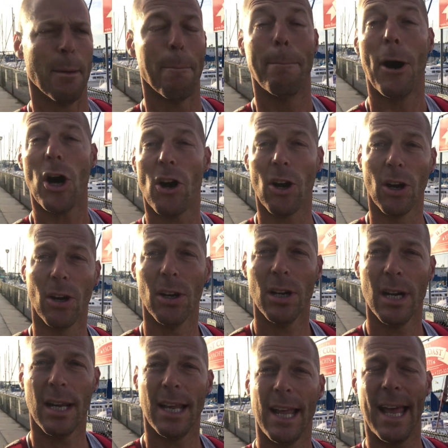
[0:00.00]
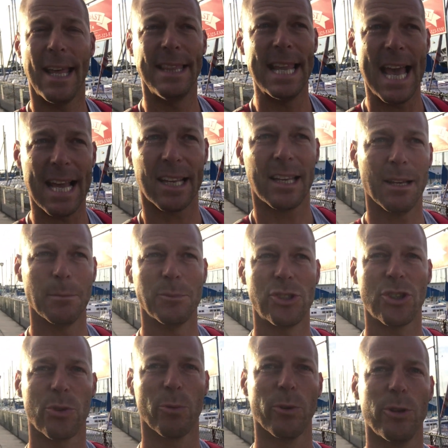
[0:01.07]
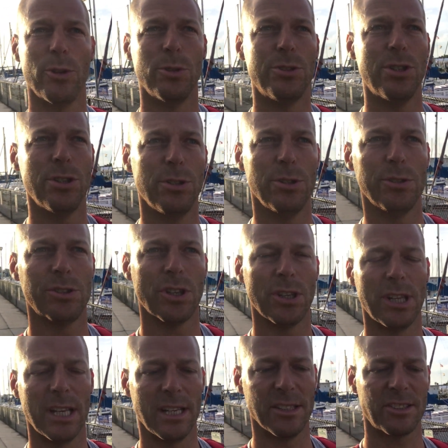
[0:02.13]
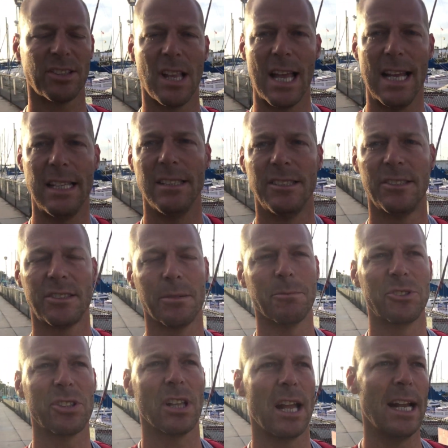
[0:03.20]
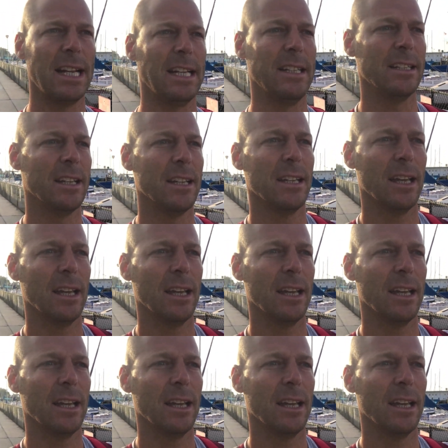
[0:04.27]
bar, and that comes through too so that it slides some sliding